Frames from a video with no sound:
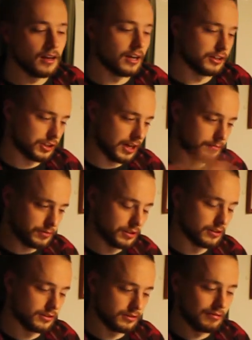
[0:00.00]
And Jep
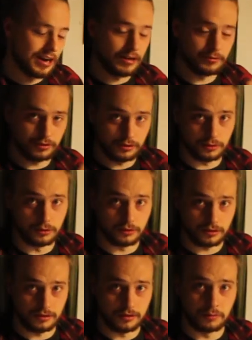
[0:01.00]
turns around to talk
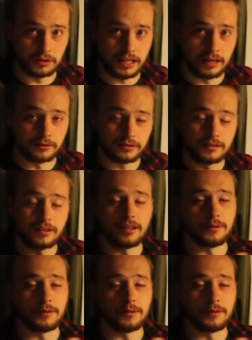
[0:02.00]
to someone else,